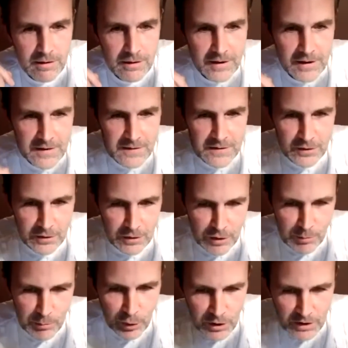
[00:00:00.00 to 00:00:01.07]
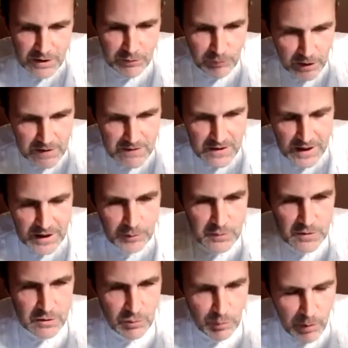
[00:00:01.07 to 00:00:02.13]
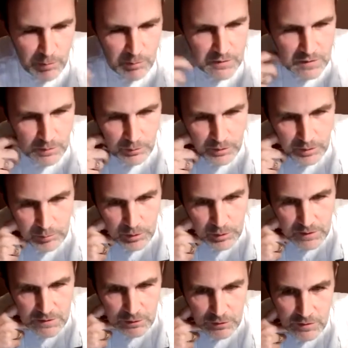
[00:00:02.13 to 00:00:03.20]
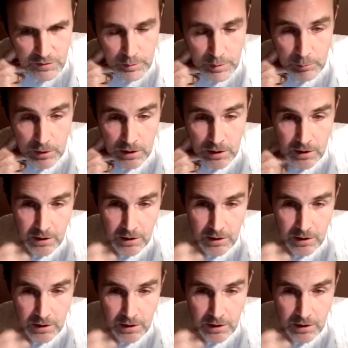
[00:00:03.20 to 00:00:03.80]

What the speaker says: It's a mnemonic device that helps us remember something, but it's not a memory.